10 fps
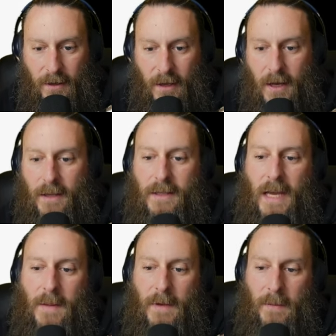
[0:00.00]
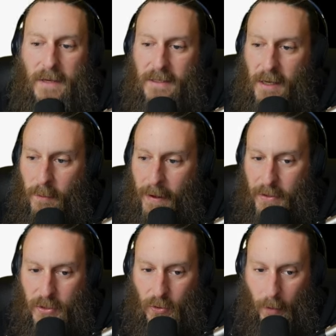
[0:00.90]
The same can be said about
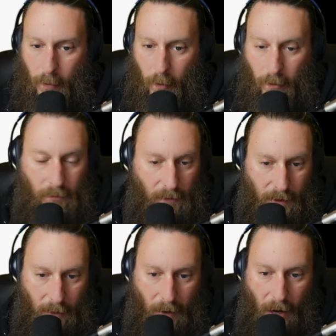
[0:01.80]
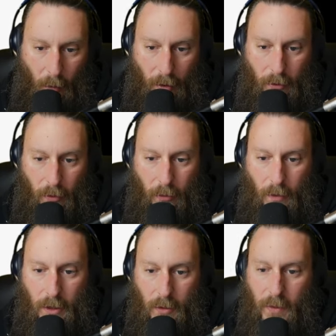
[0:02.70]
Zerubbabel, Nehemiah
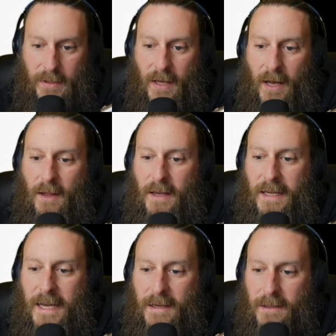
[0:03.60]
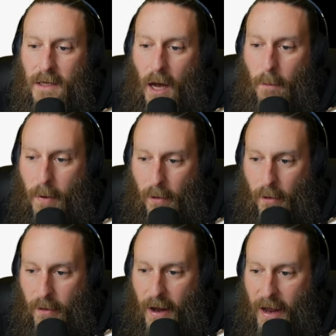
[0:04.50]
1-3, who was the king's
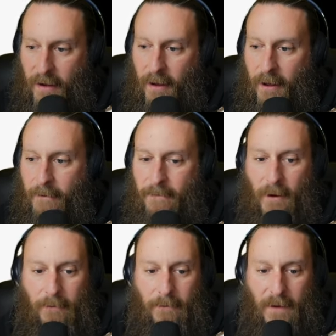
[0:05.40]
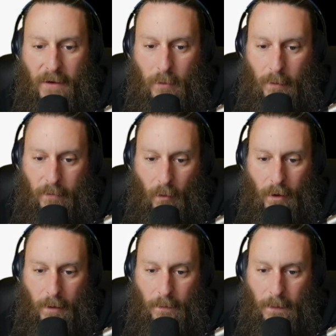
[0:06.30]
cupbearer and found favor before
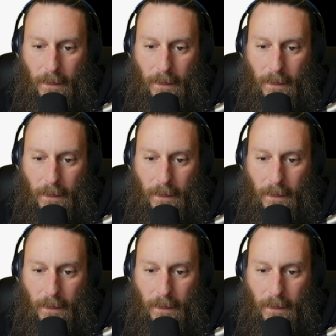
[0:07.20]
him.